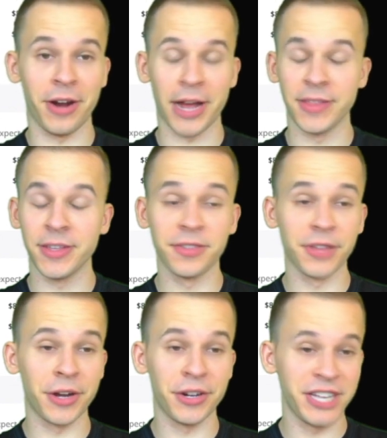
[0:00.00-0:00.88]
Again, this
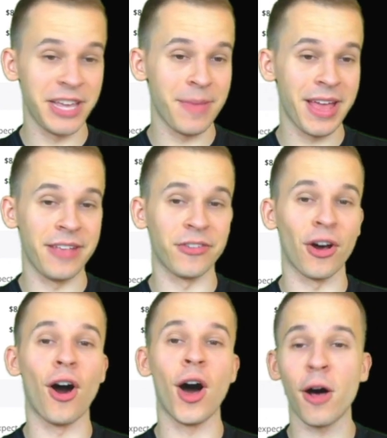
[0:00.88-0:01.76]
Thunder team is
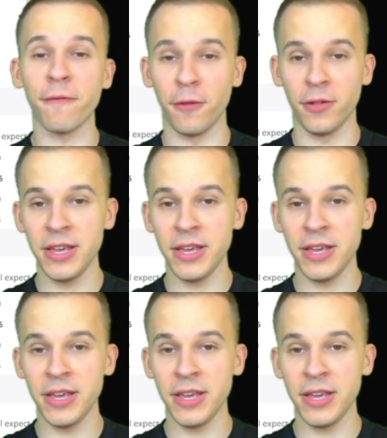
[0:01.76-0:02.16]
awful.